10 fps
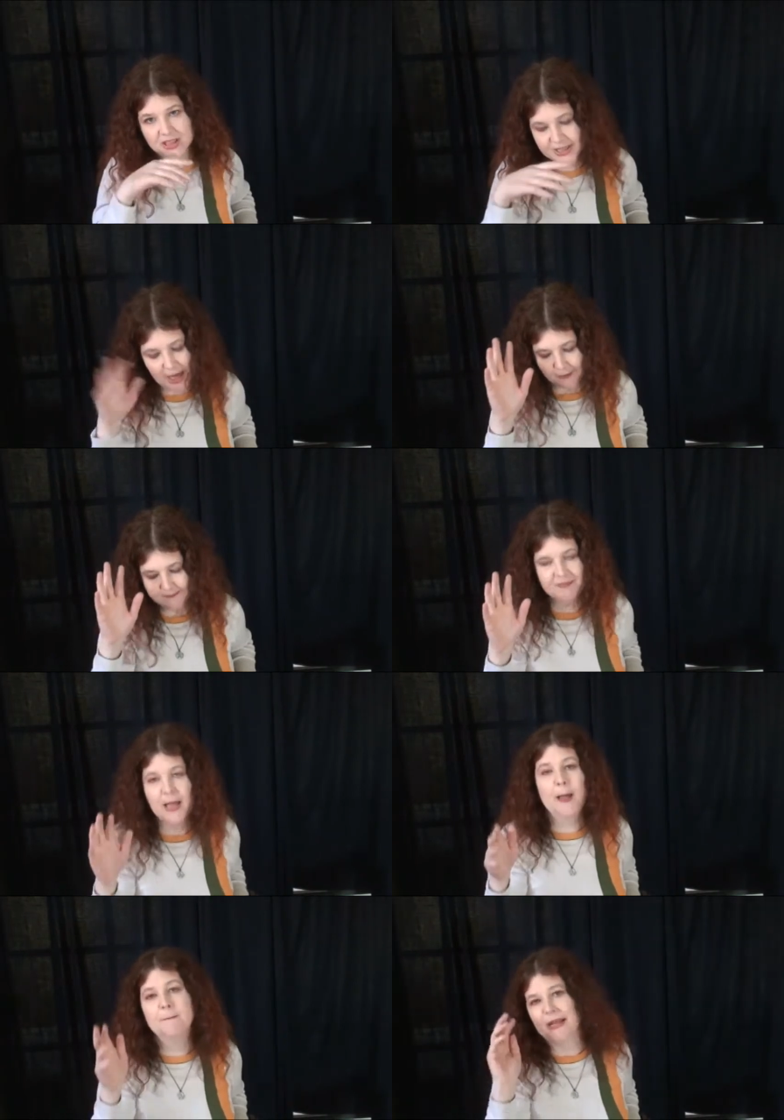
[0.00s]
No.
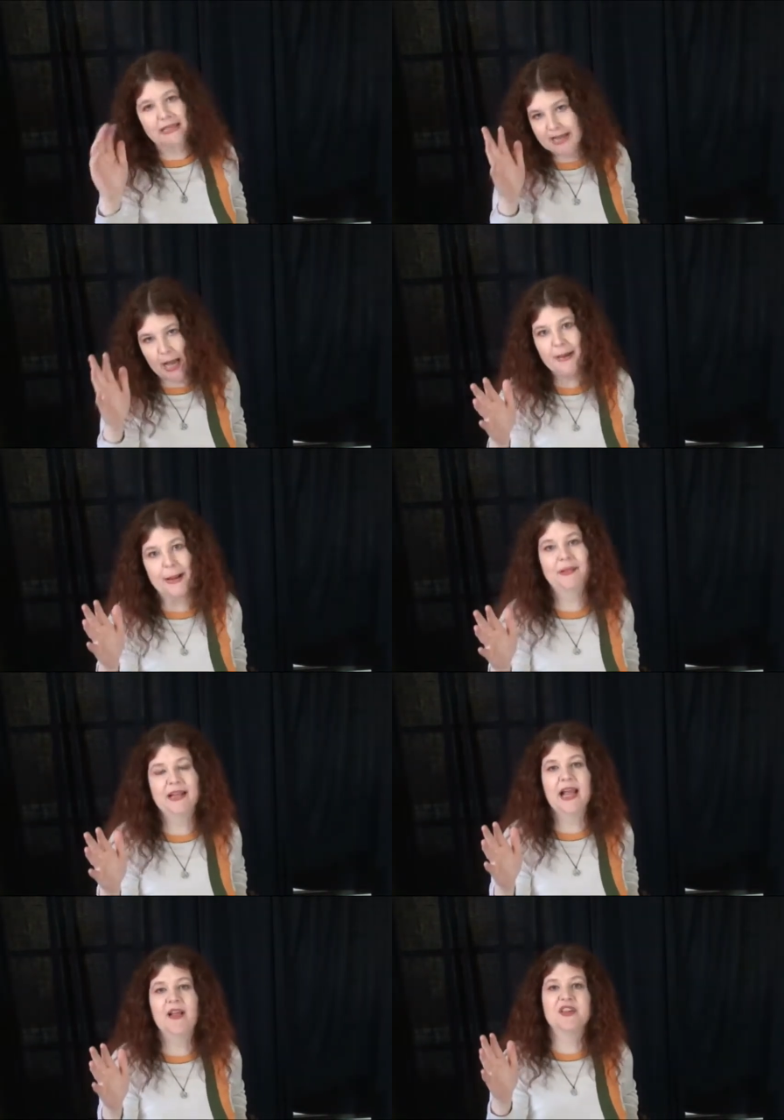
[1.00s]
Ben and Tom make a
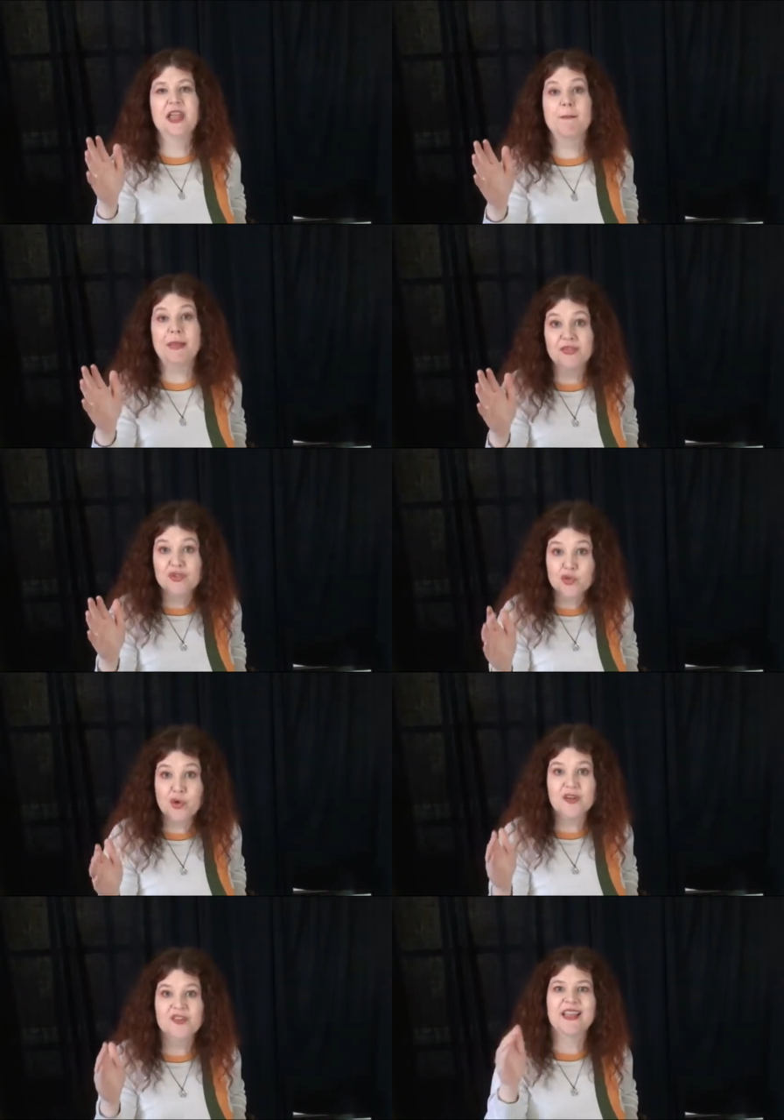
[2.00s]
plan to get Ben's
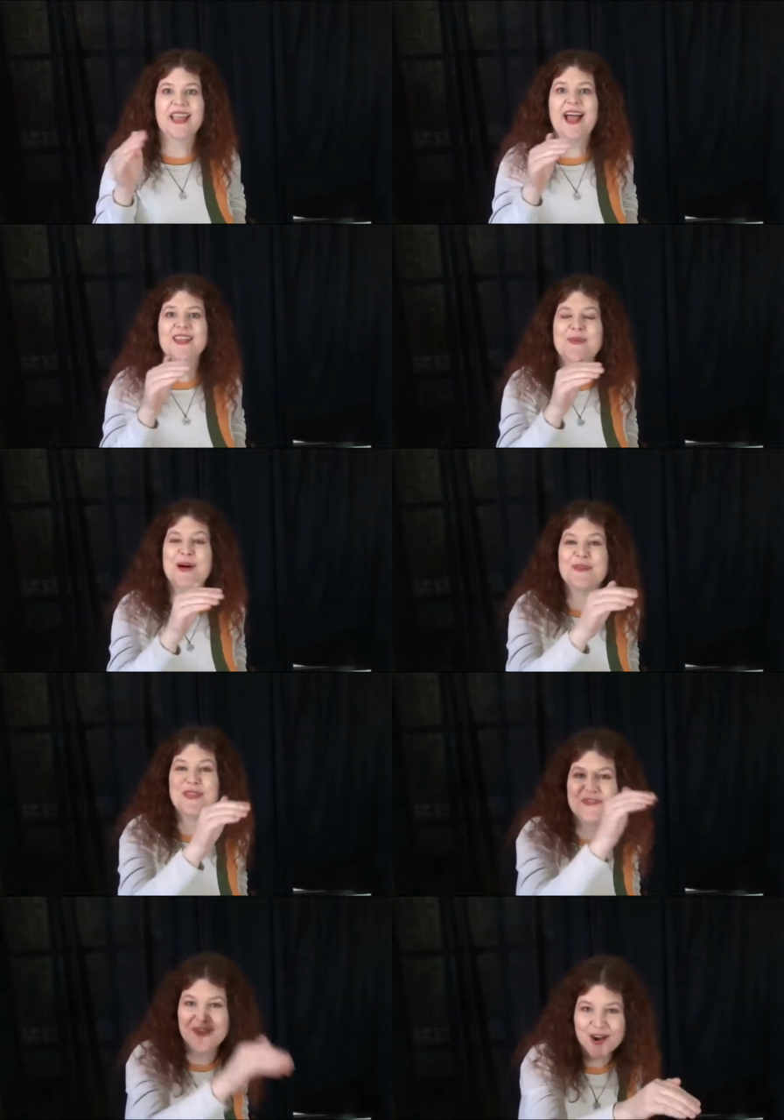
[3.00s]
truck to the gas pump in
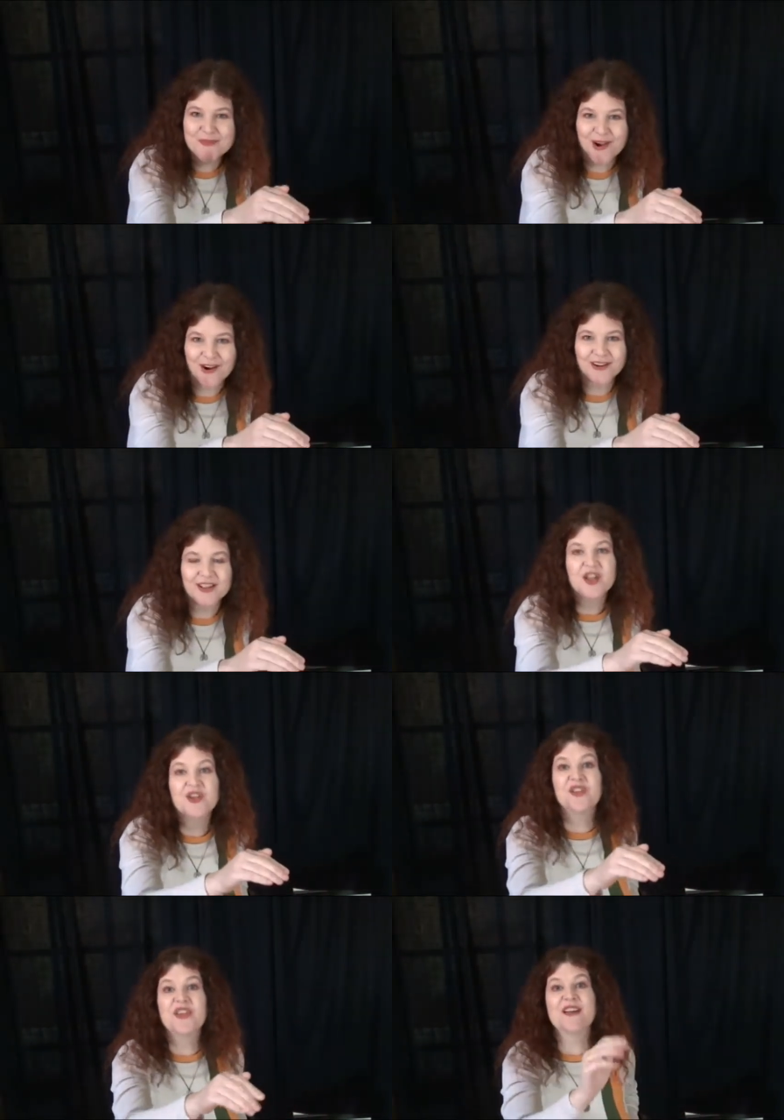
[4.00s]
the farmyard
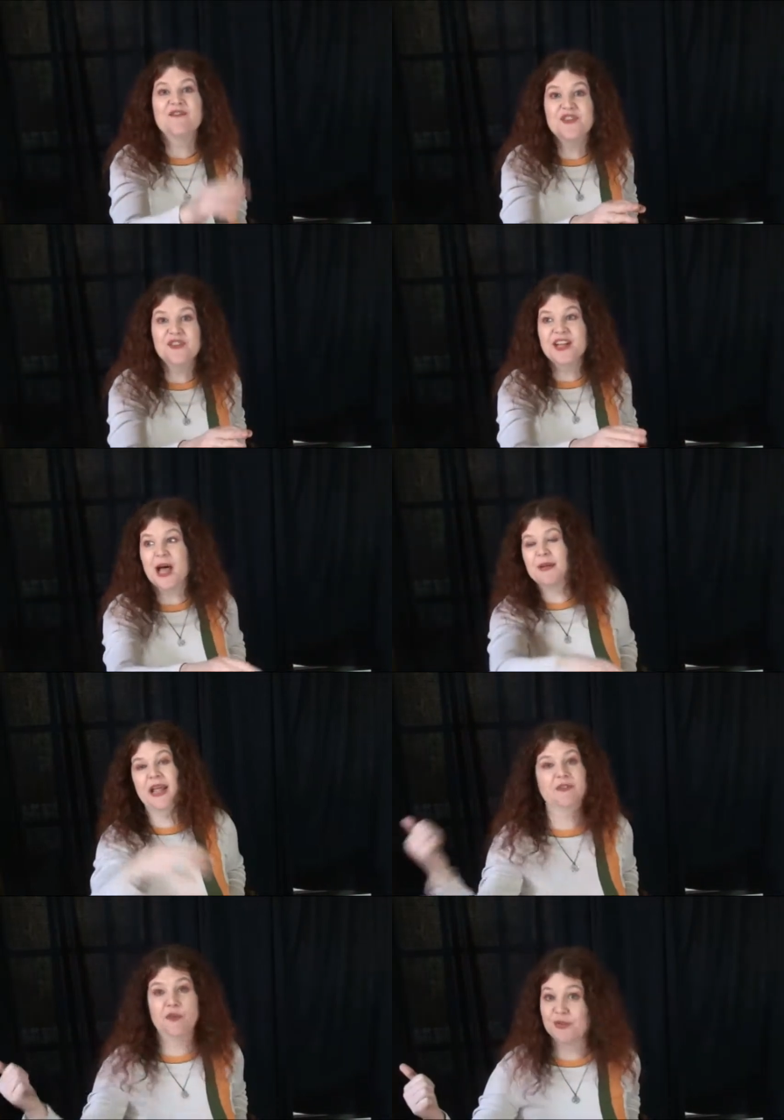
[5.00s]
so they can fill it up and
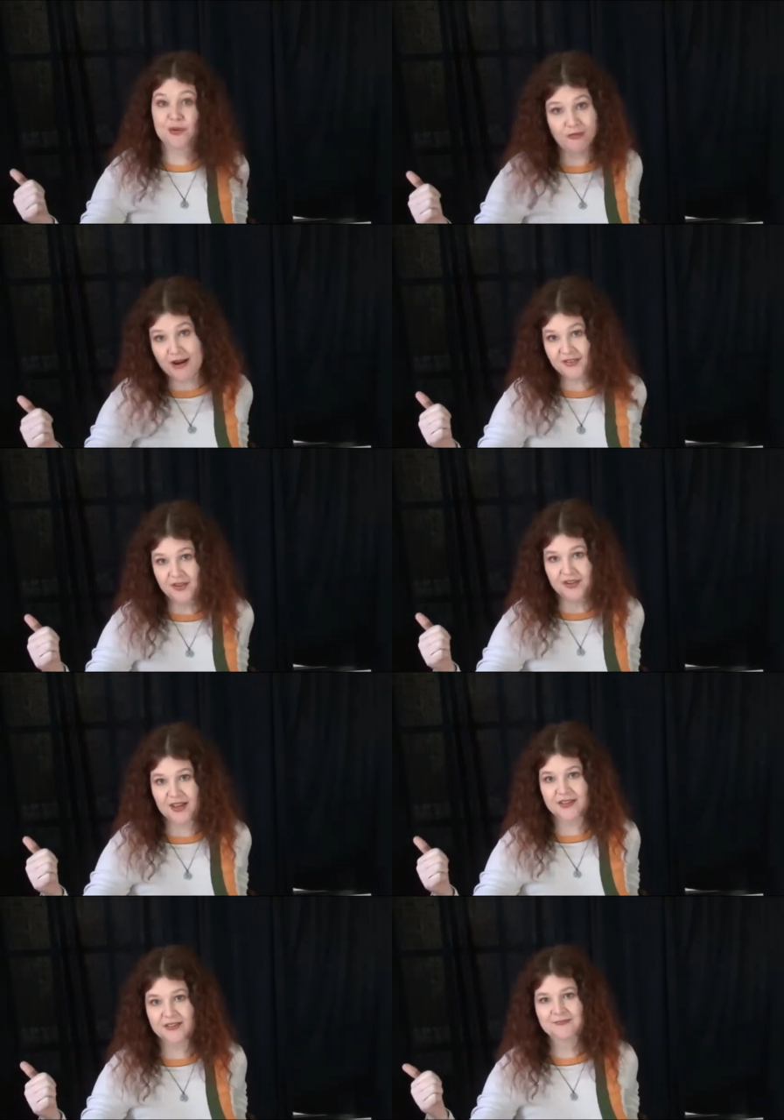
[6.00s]
get everyone to a rescue
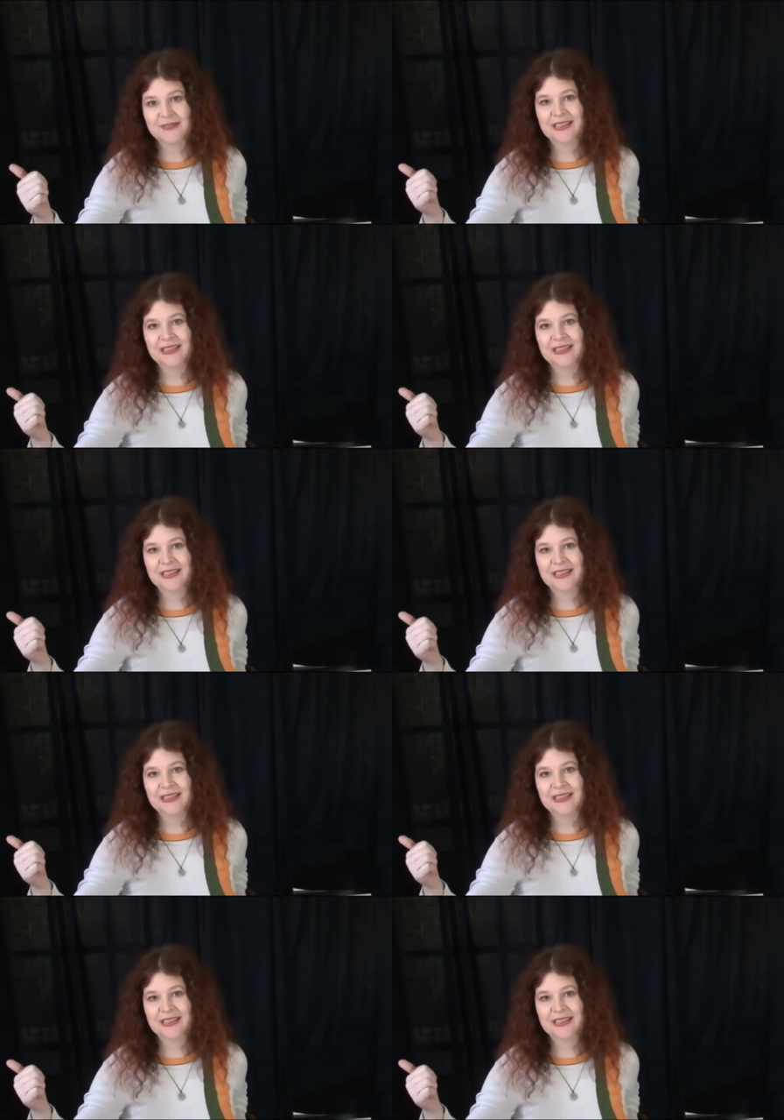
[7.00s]
center.